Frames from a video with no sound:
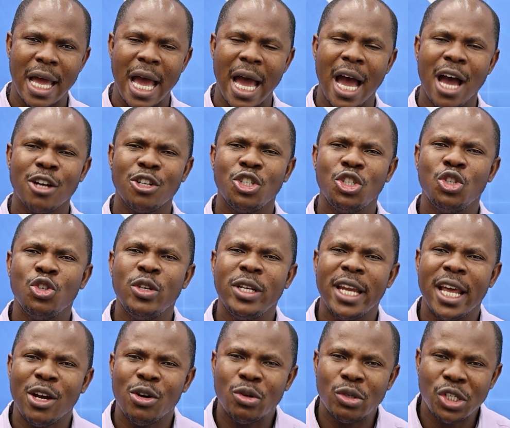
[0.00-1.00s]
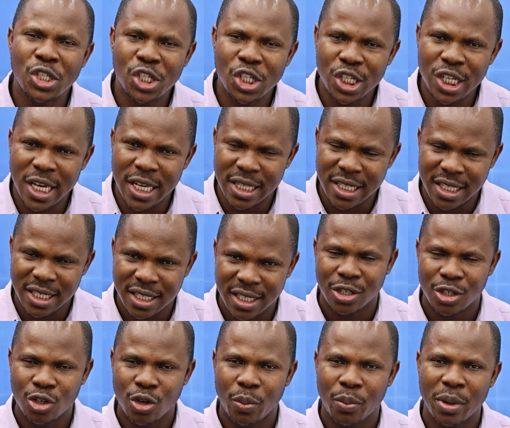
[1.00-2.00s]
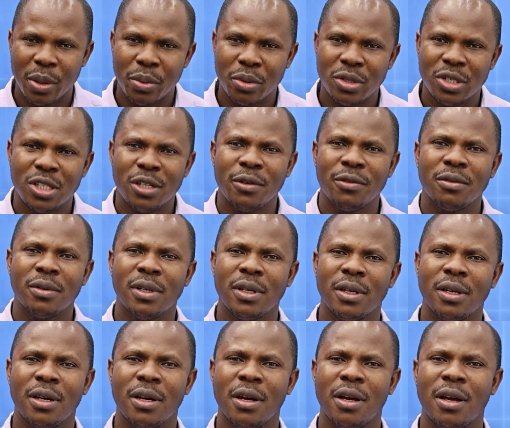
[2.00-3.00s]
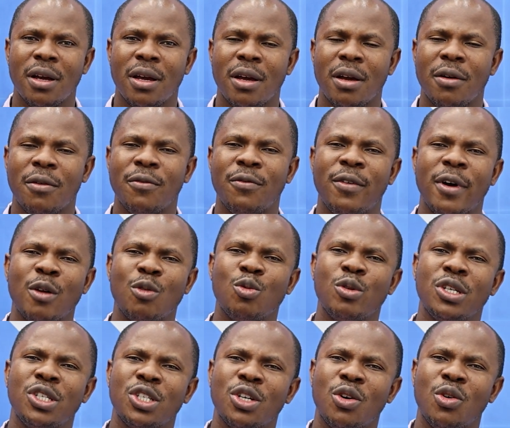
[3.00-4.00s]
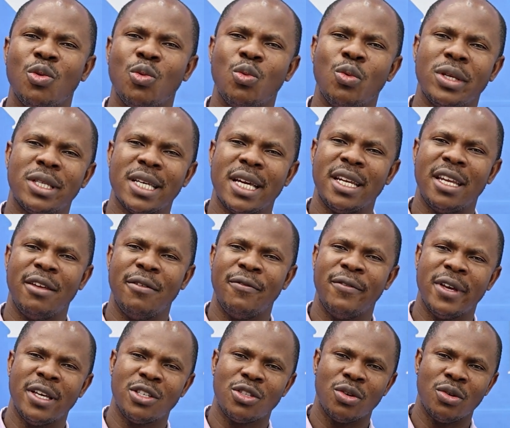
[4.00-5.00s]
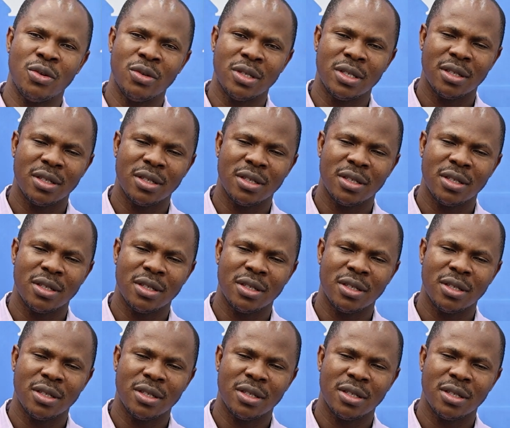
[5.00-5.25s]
How do you negotiate your preparation valuation with an investor?